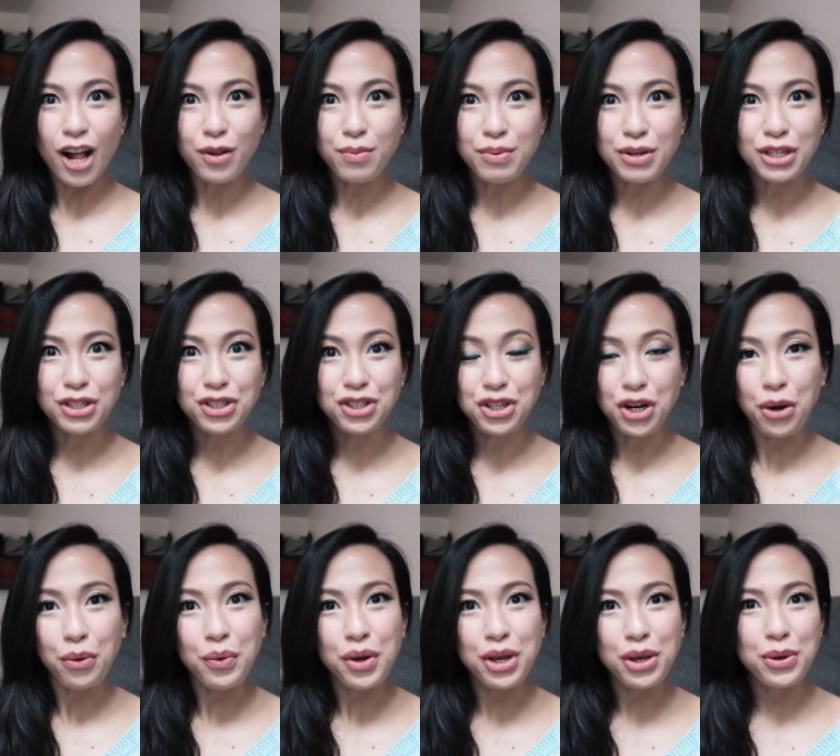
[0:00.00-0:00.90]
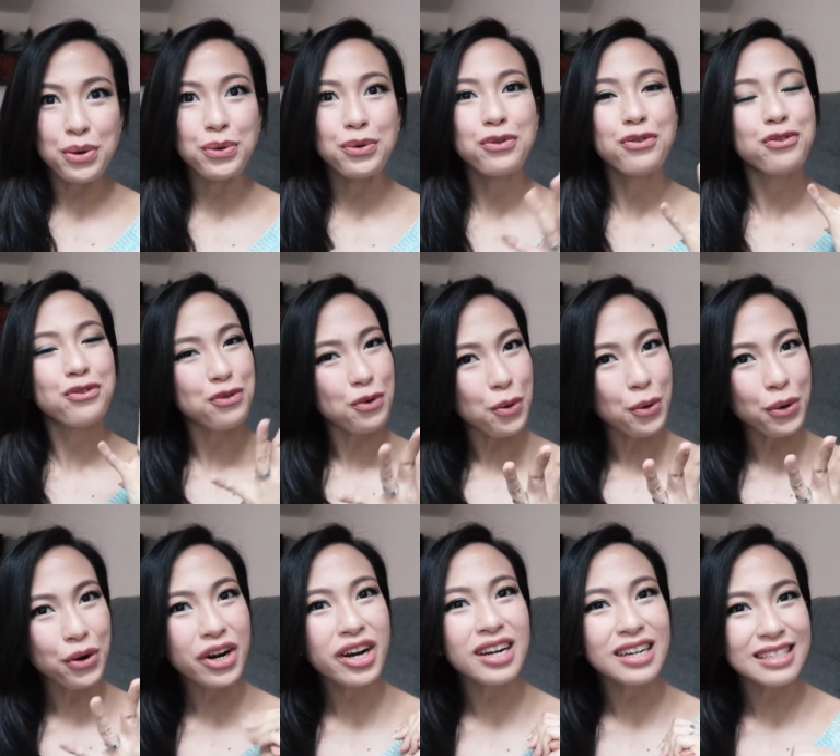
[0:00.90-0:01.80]
I'll be showing you
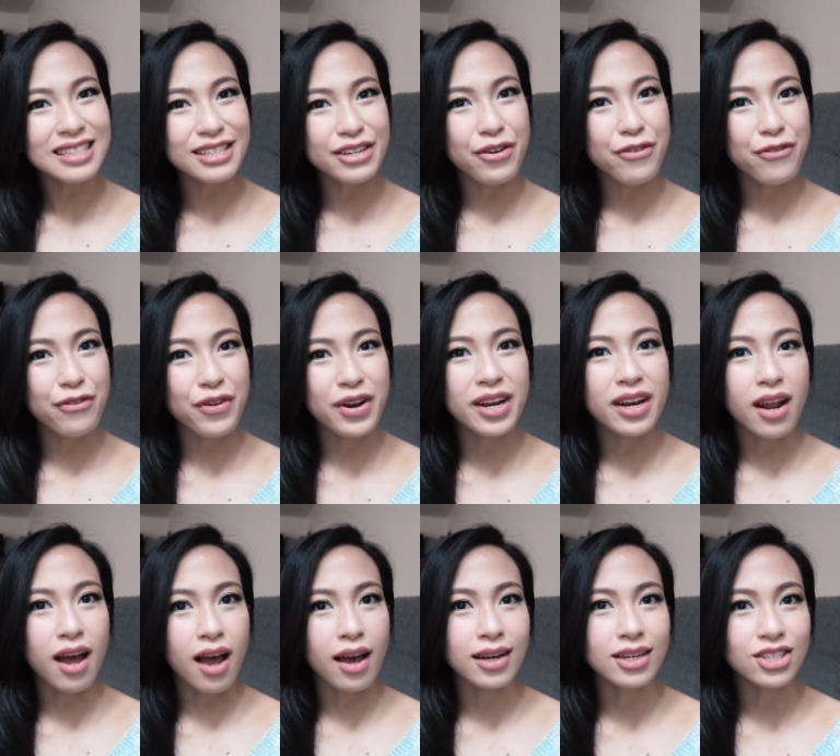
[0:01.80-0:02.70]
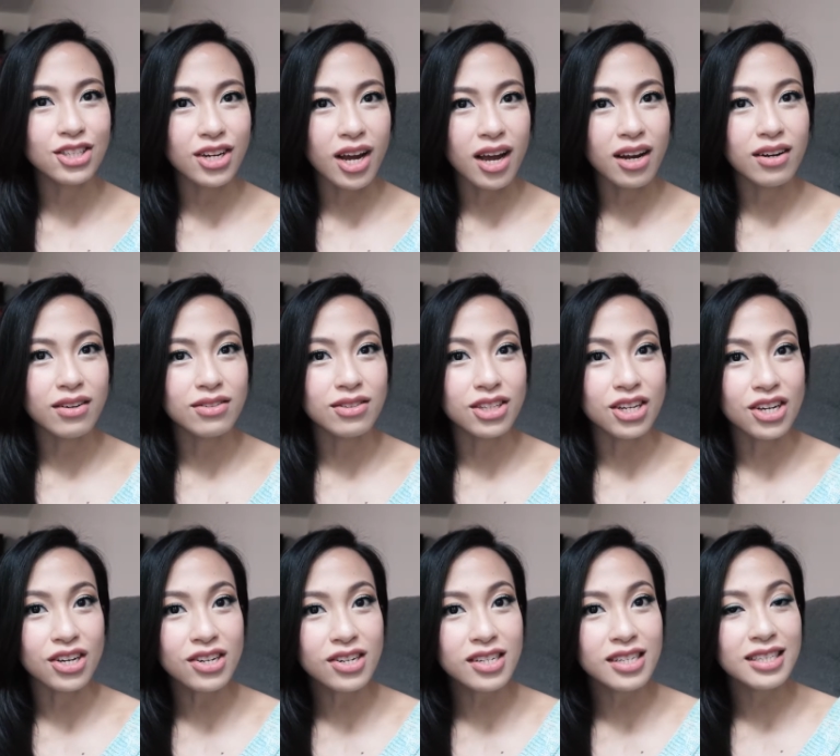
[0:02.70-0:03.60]
4 different eyeshadow
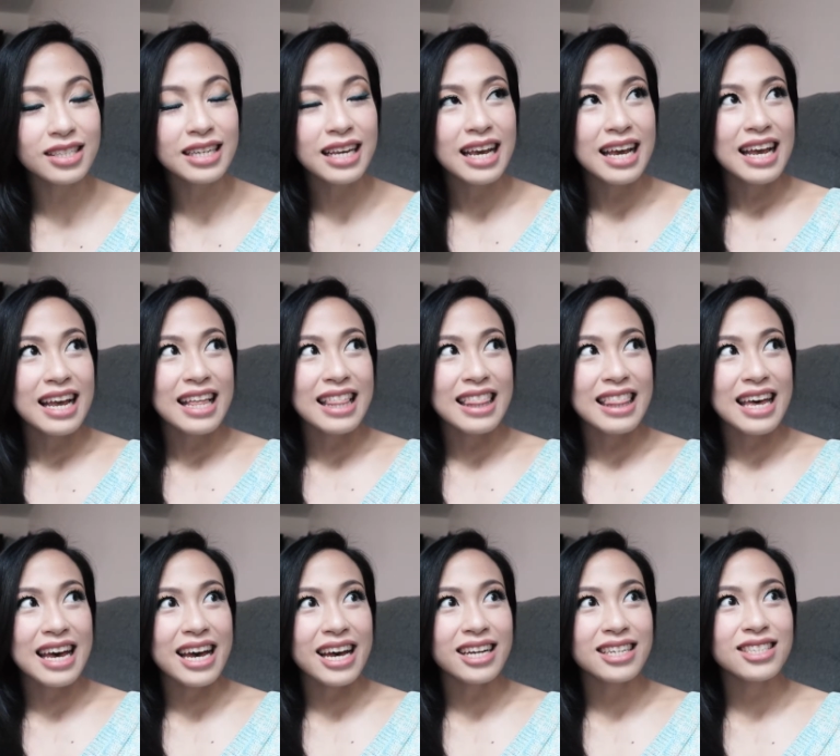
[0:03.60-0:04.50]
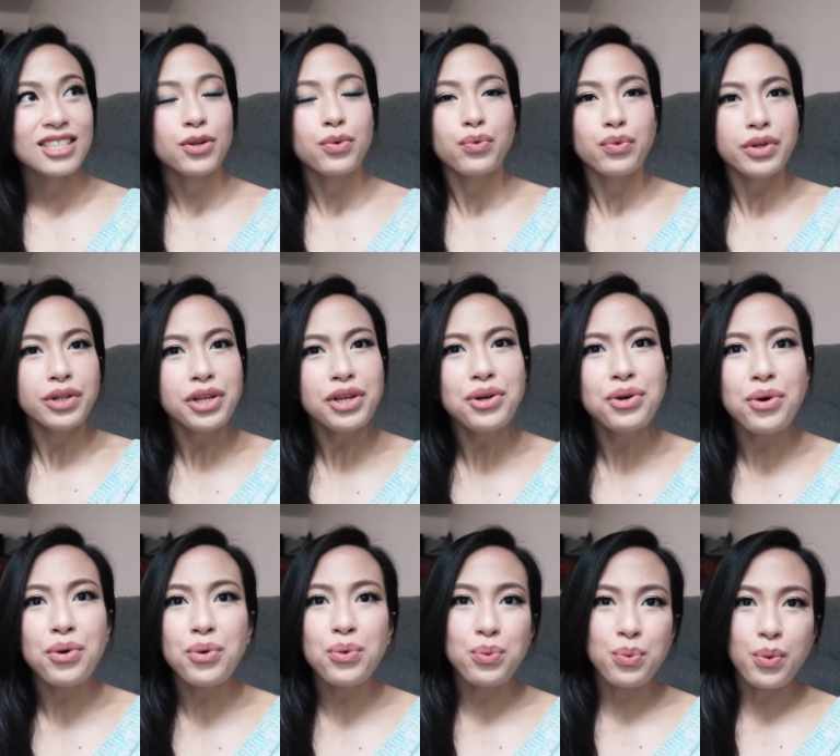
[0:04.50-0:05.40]
looks that really
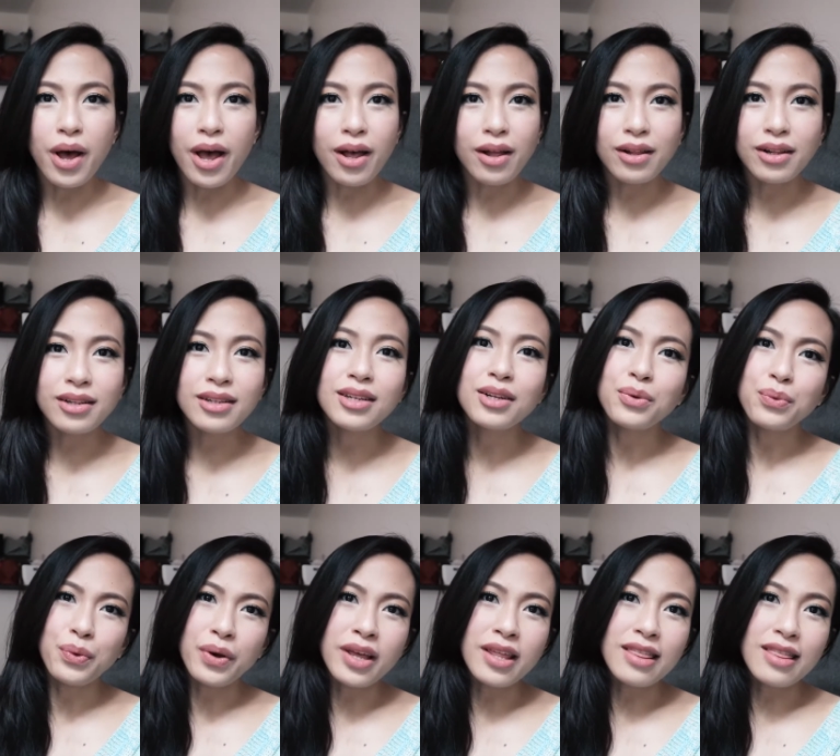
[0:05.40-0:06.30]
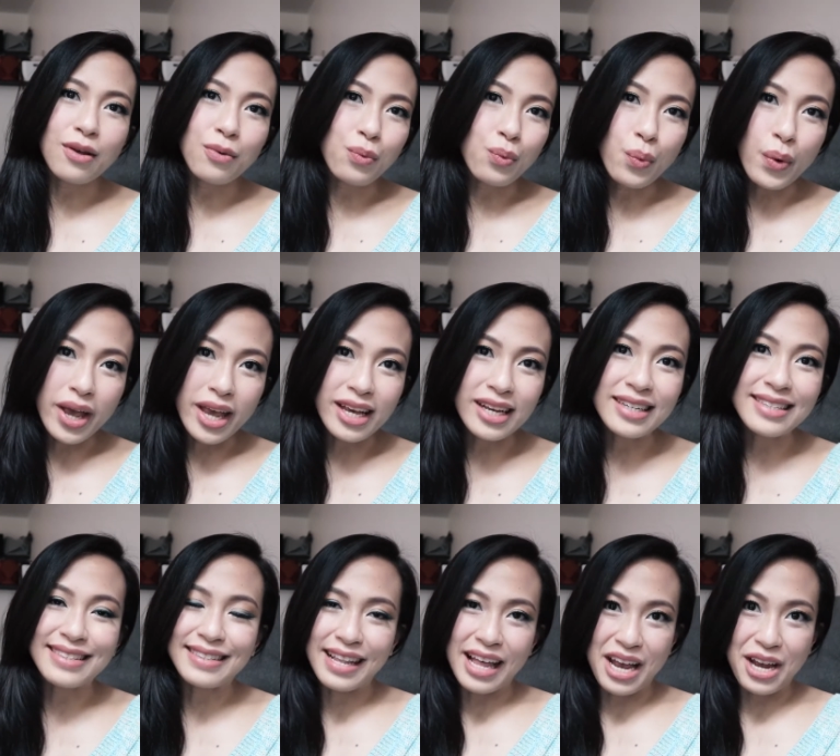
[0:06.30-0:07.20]
go well with
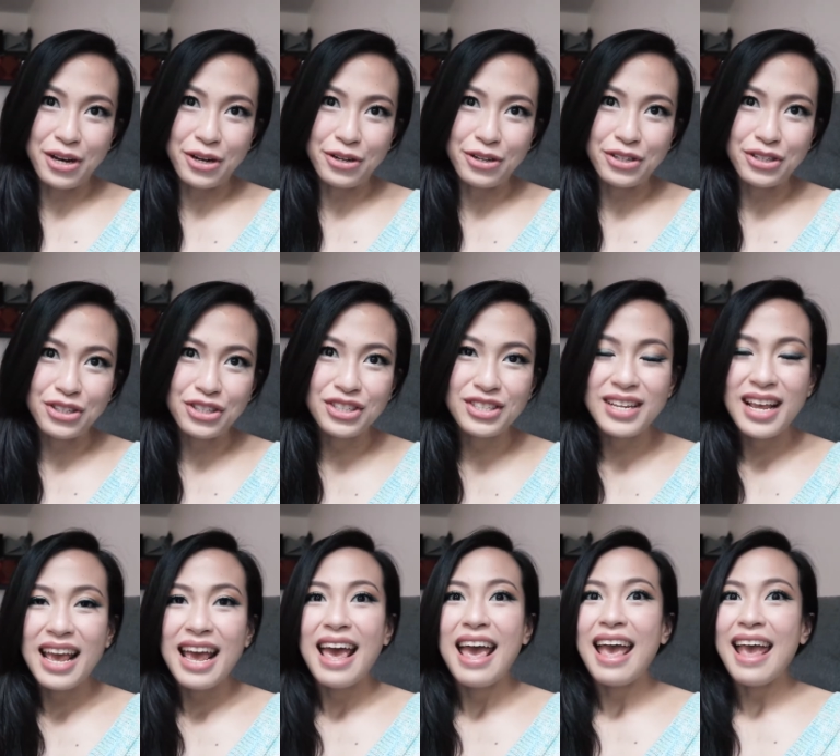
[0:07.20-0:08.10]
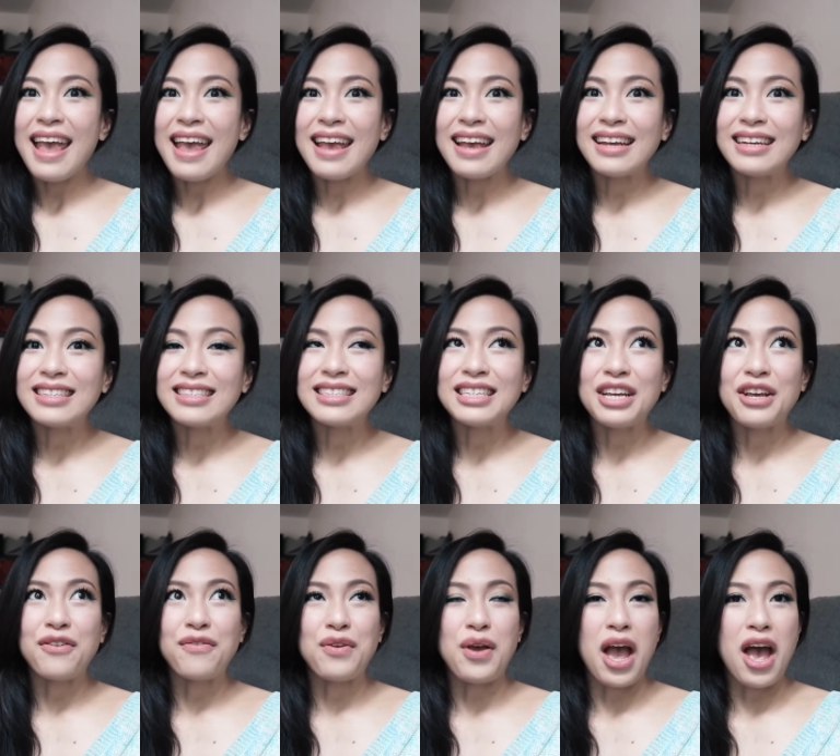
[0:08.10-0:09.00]
wing liners. And
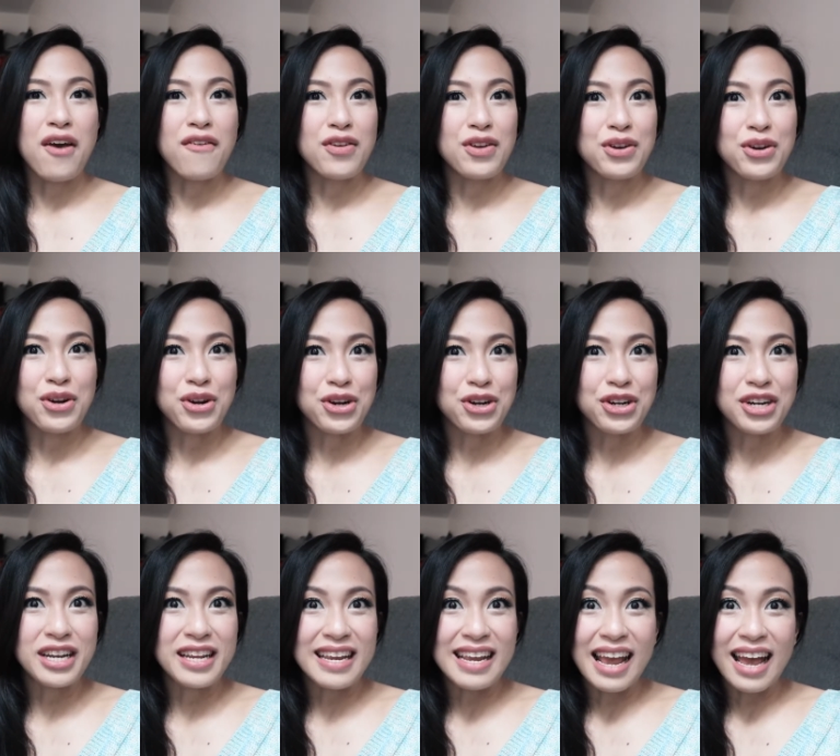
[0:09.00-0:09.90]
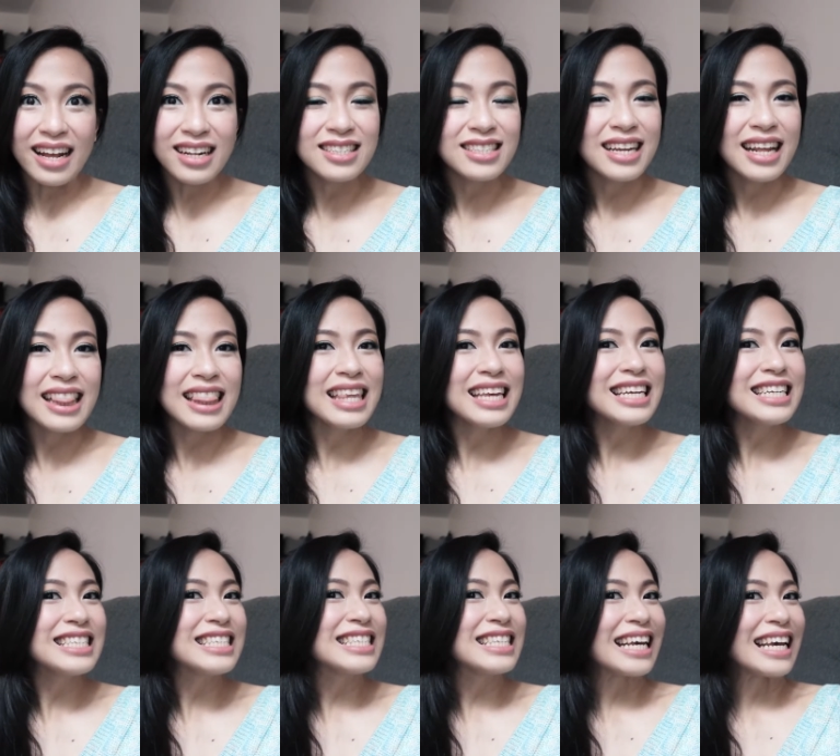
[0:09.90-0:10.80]
if you haven't heard yet,
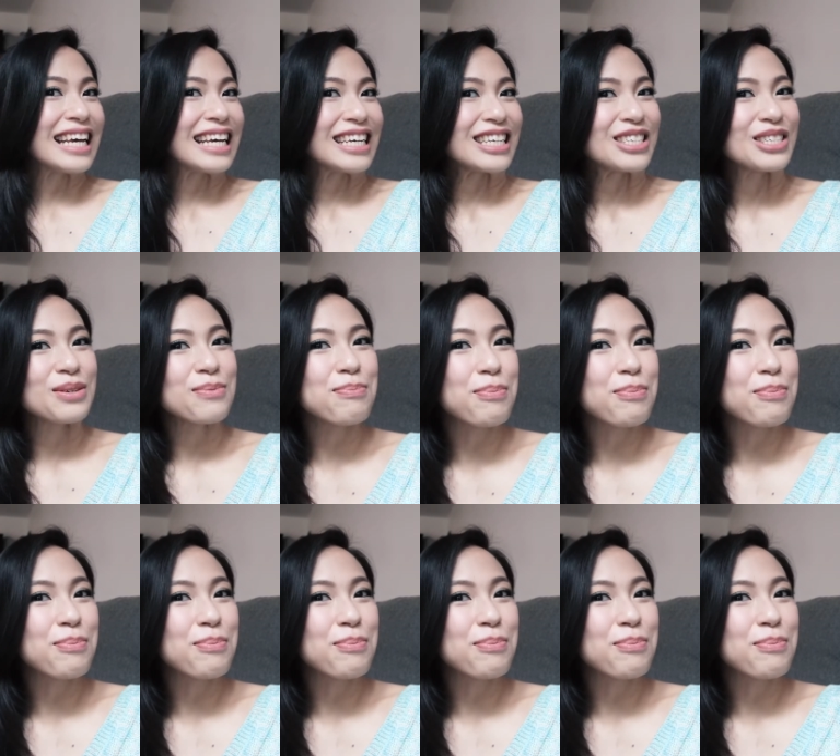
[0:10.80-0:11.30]
this is